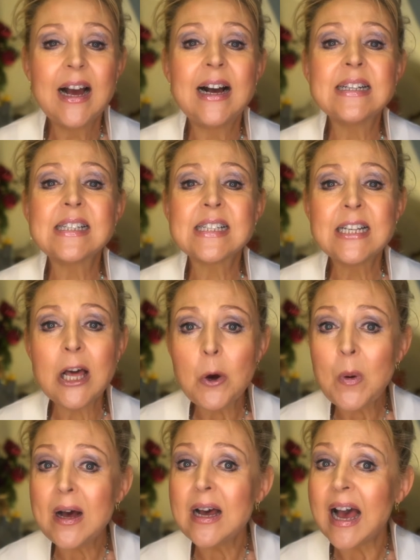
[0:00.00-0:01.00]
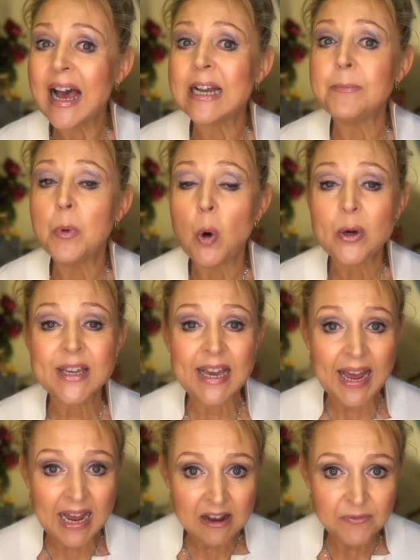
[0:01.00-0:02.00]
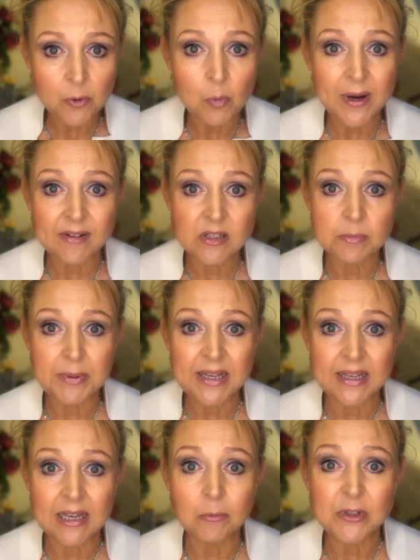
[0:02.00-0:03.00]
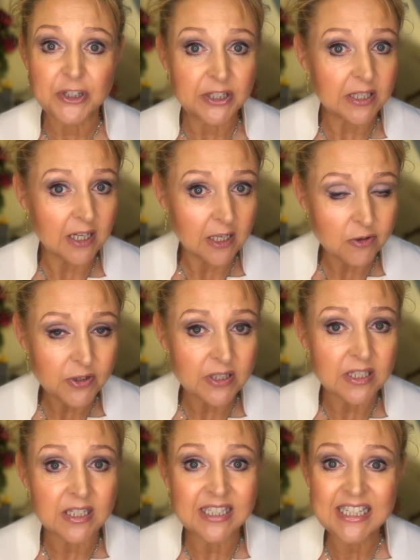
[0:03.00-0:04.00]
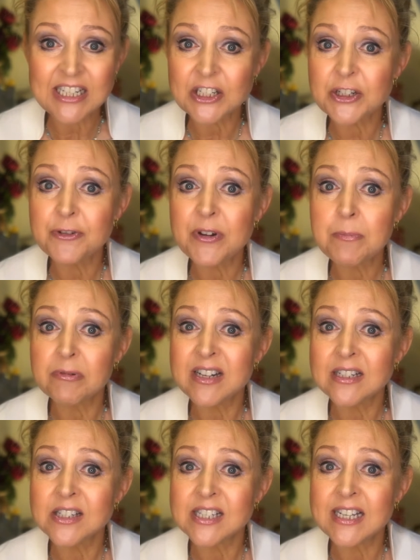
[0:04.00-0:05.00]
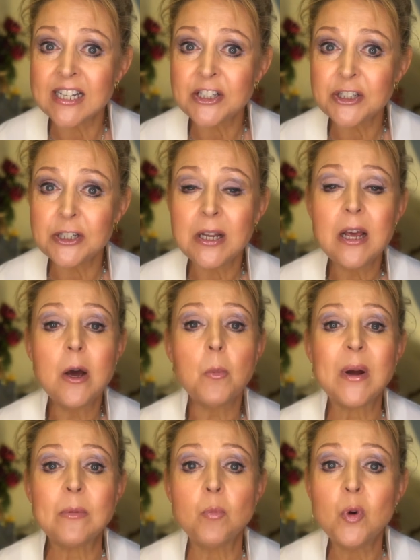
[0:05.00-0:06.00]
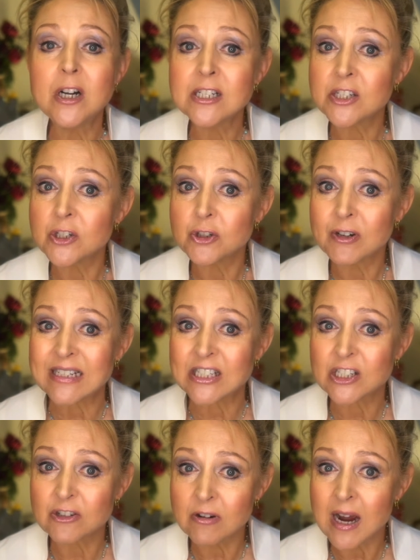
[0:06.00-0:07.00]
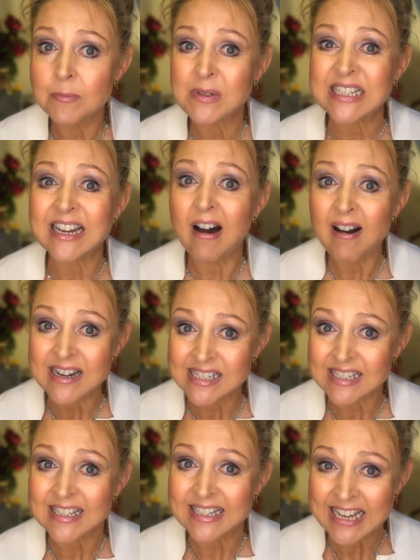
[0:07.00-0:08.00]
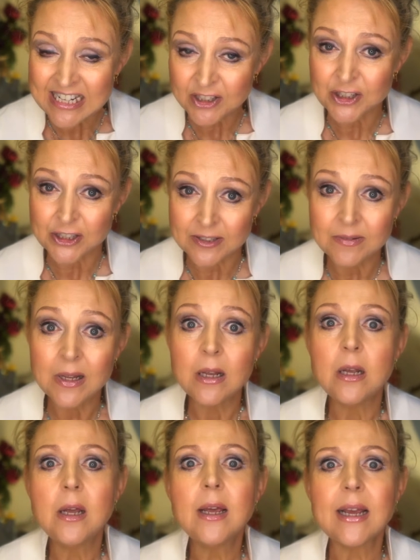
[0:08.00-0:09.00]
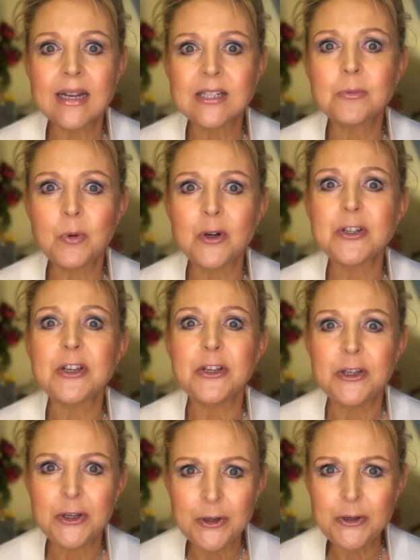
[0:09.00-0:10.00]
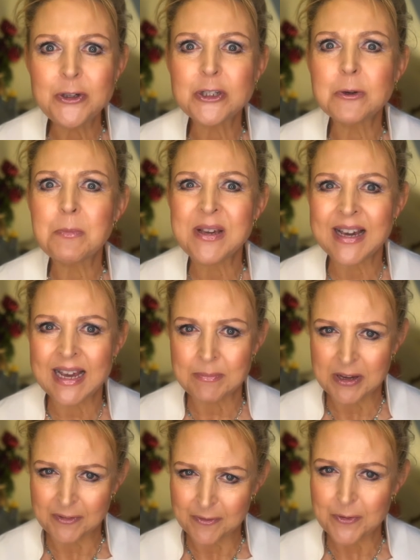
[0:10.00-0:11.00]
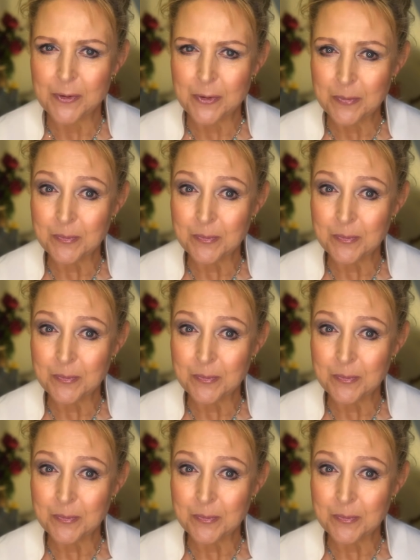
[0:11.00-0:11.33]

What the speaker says: A slower and more careful way of speaking, which is closer to dictionary pronunciation when words are transcribed in isolation, is what you should be aiming for.